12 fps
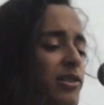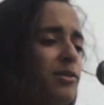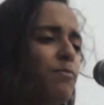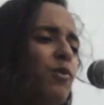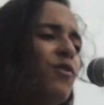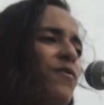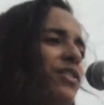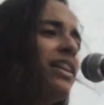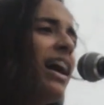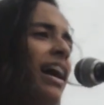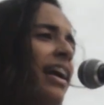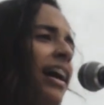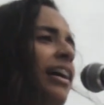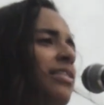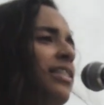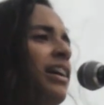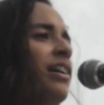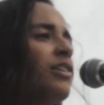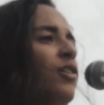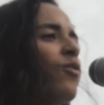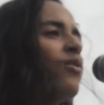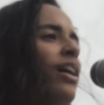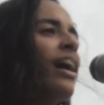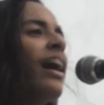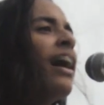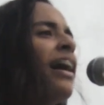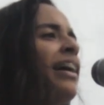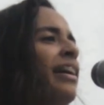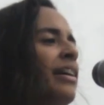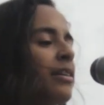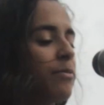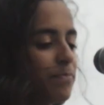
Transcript: this movie that I think you'll like.